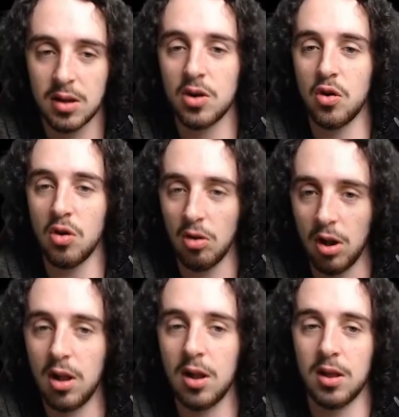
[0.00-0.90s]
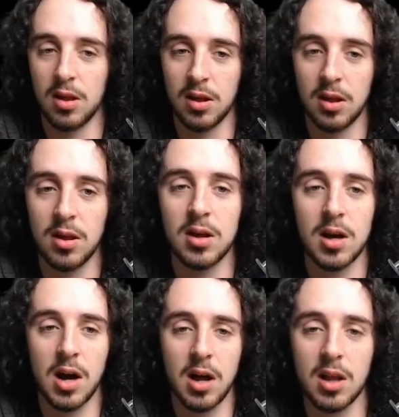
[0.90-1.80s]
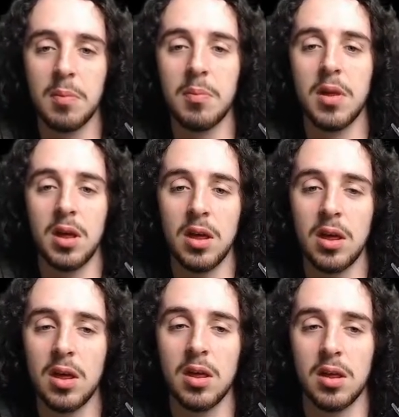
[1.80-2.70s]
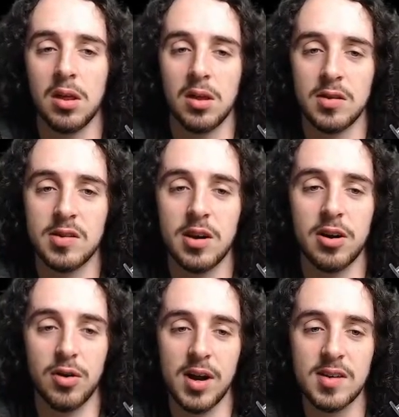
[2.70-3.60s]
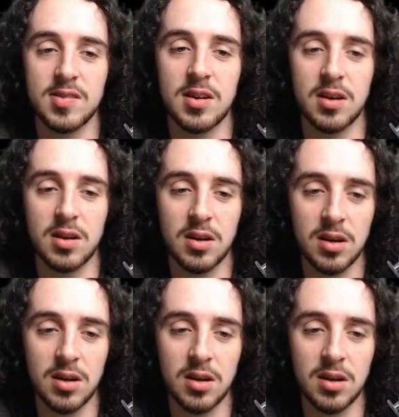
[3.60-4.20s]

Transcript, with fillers: Cool! Carl Lumbly, Sarah Grayson.